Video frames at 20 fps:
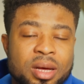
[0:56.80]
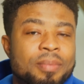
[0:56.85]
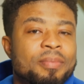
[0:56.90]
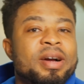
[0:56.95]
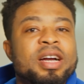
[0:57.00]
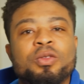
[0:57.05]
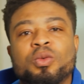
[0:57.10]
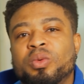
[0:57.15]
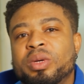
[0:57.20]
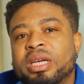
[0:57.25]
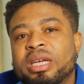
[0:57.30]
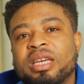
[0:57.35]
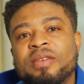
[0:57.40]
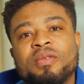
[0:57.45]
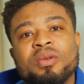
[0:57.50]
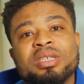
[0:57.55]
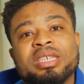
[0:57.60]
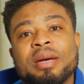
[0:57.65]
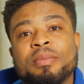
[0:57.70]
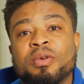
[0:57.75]
By the way,
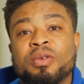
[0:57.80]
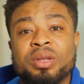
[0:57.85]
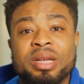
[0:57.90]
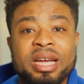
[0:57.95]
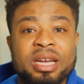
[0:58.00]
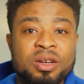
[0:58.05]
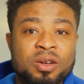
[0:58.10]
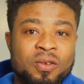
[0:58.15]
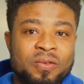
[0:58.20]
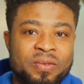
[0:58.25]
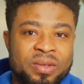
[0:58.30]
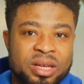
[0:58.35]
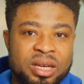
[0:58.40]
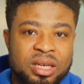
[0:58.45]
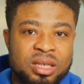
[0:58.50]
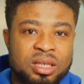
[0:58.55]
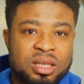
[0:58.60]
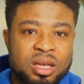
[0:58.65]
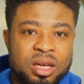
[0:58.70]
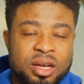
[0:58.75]
if you tap on any of
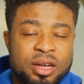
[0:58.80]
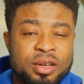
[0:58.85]
these,